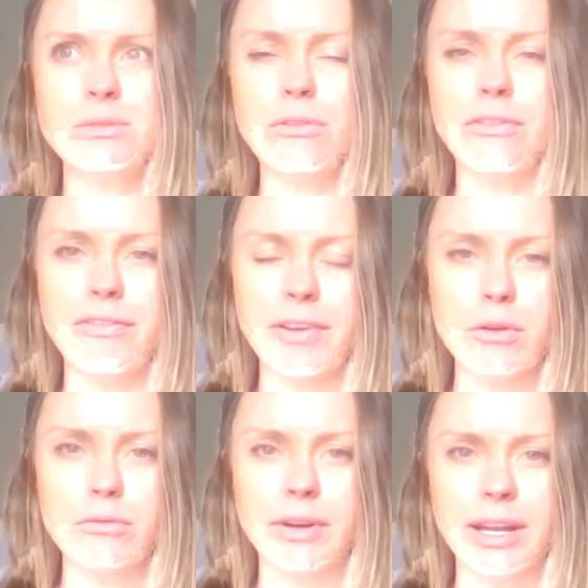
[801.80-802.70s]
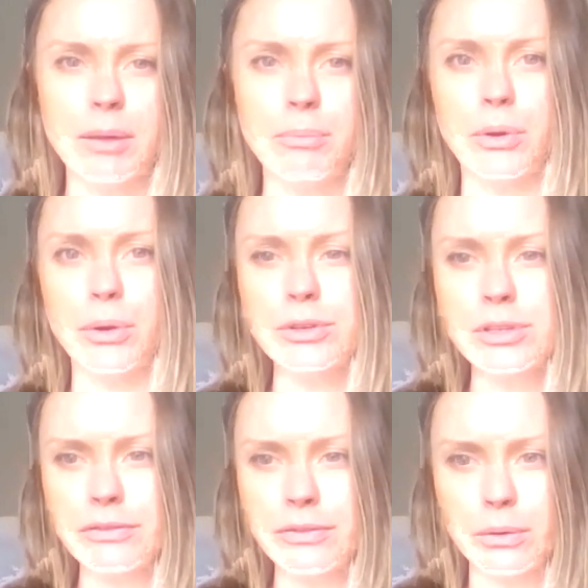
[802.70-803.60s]
will feel really
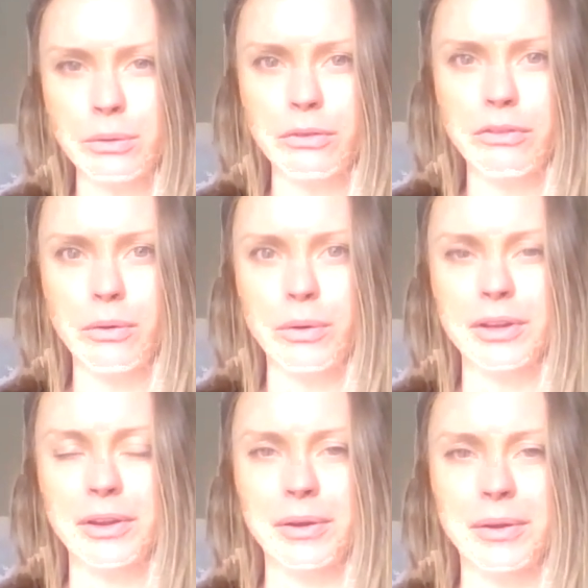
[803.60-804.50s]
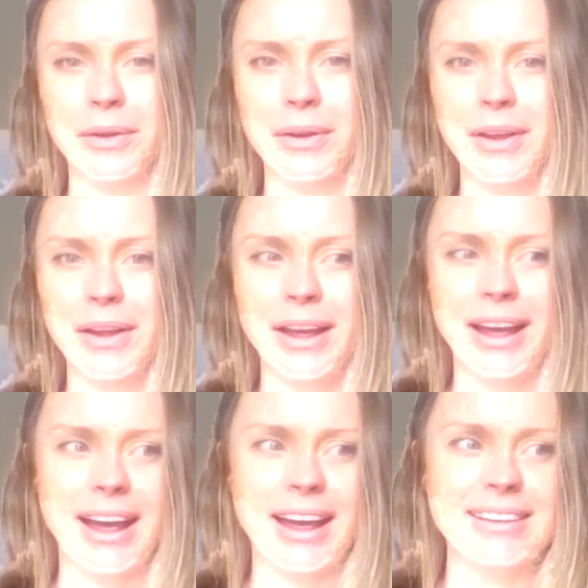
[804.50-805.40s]
beautiful for you.
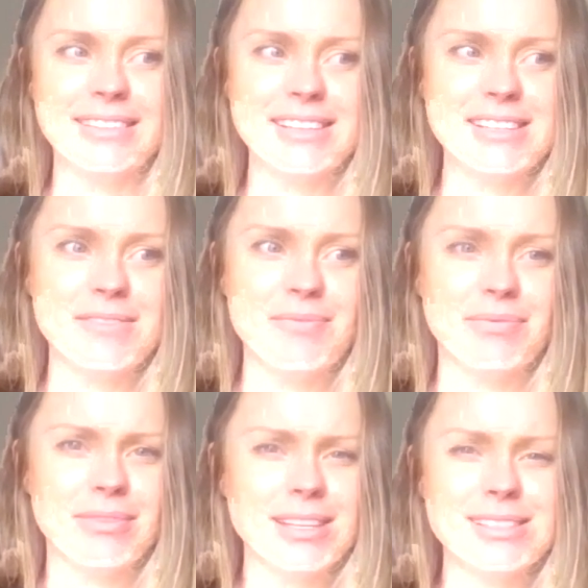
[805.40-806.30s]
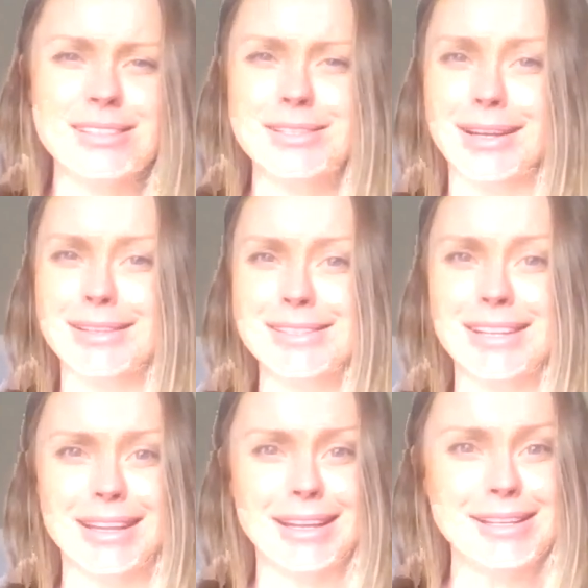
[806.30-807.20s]
And this is
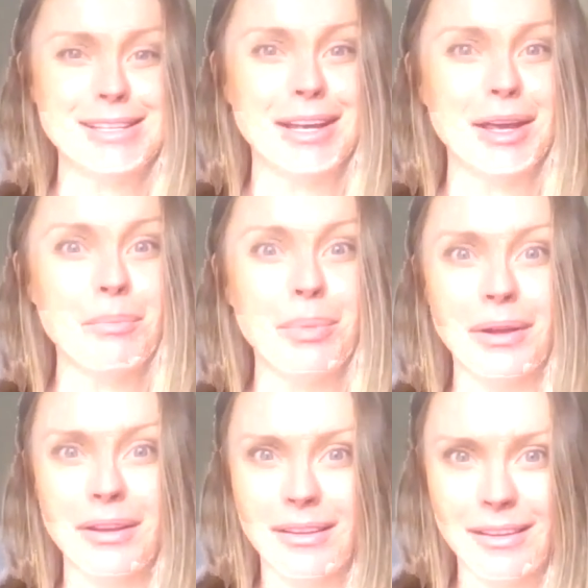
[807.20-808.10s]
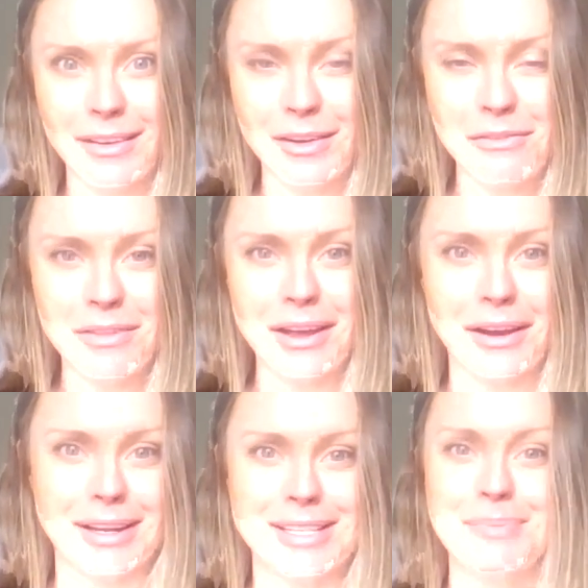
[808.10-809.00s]
just the tip of the
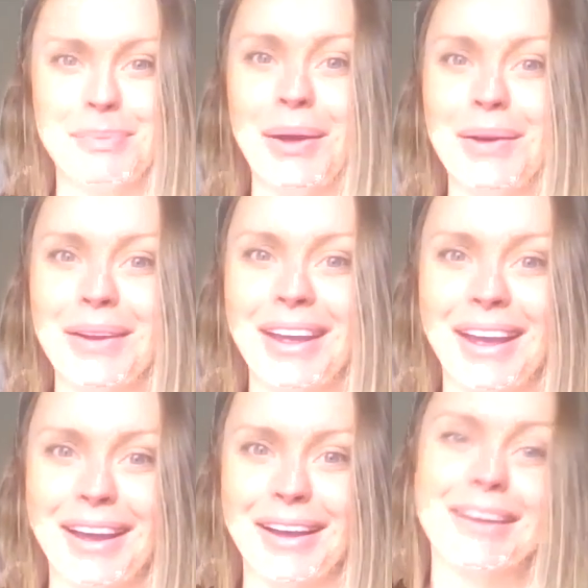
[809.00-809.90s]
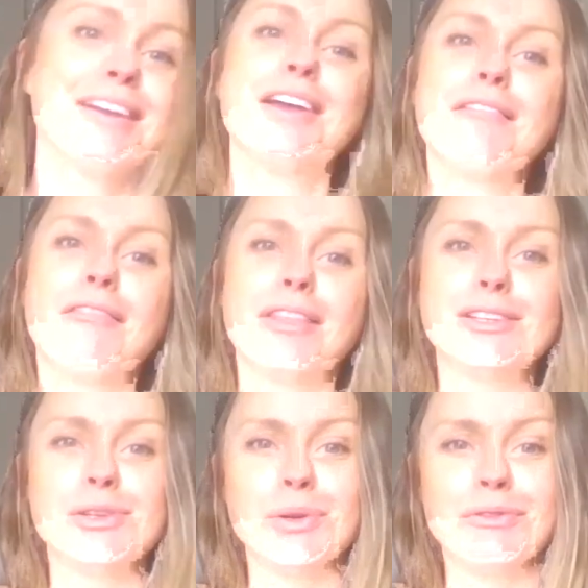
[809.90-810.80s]
iceberg here for the
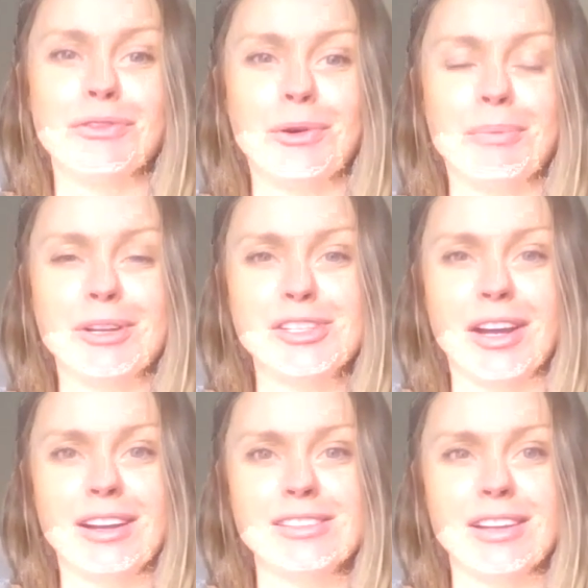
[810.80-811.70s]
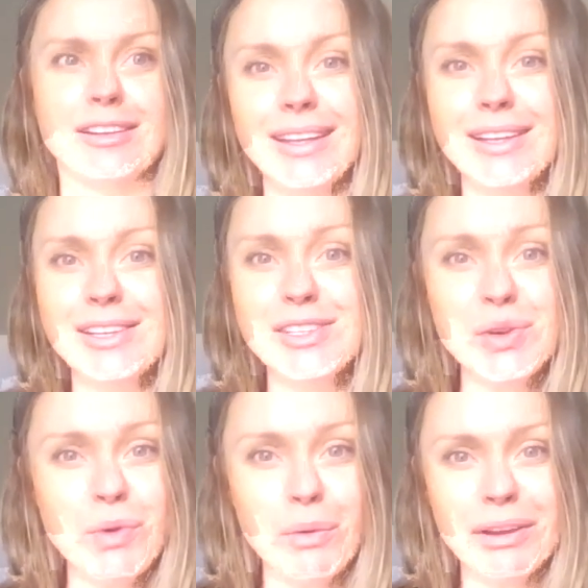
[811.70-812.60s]
2/4 projector.
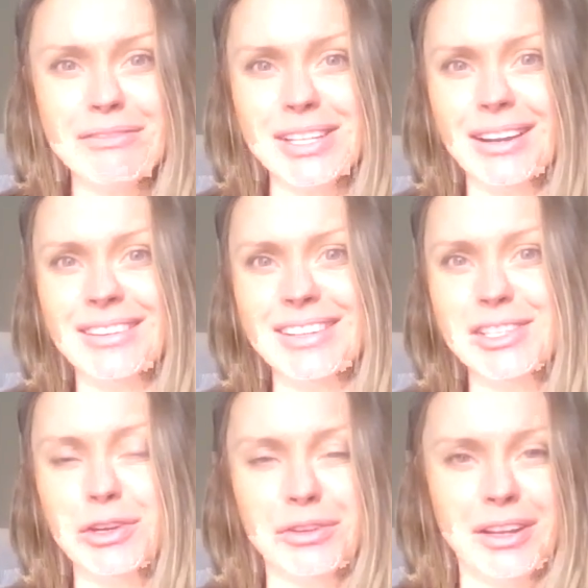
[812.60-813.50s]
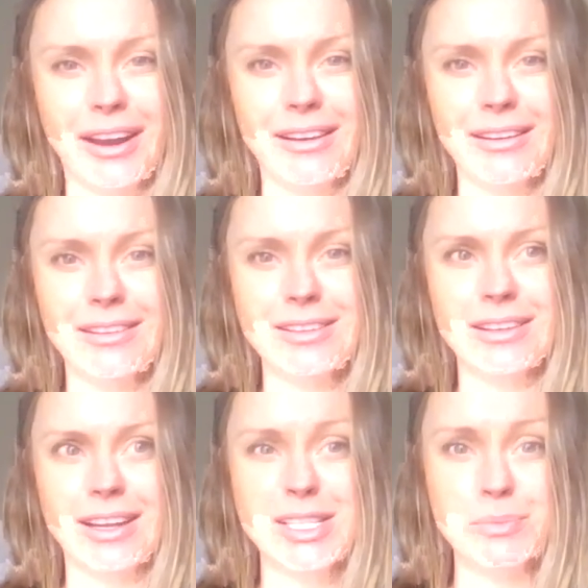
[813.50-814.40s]
So what we've done is created
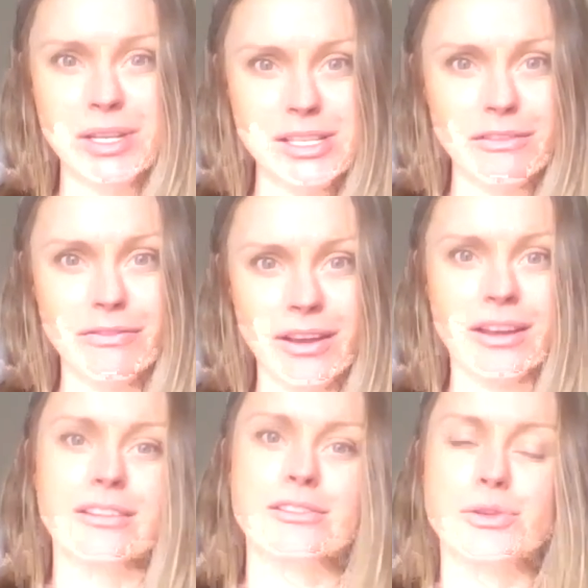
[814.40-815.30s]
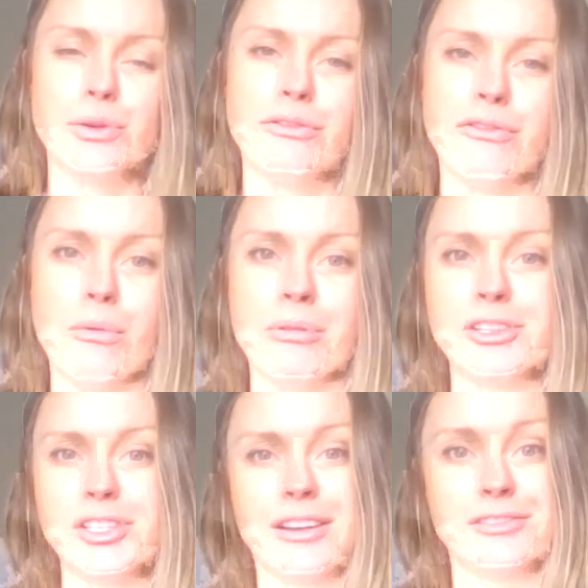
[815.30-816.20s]
a specific 2/4
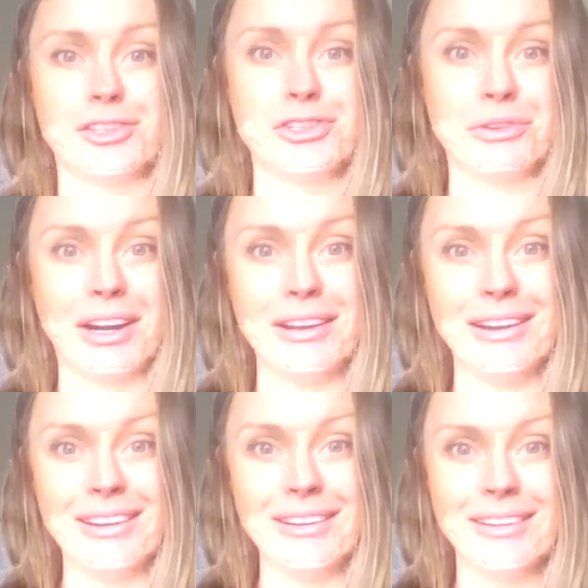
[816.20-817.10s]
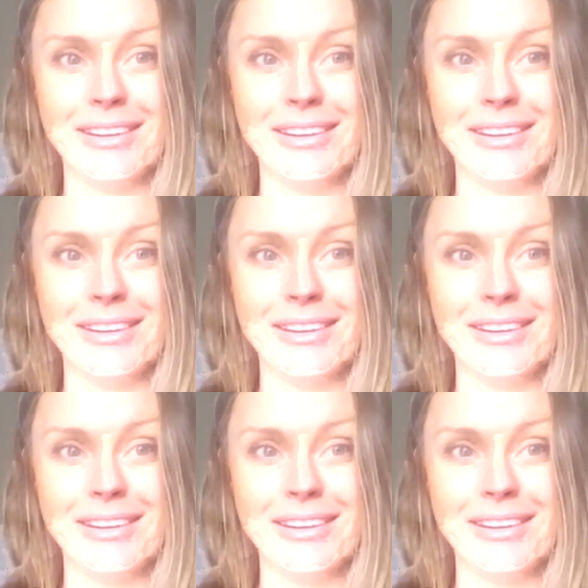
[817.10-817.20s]
projector training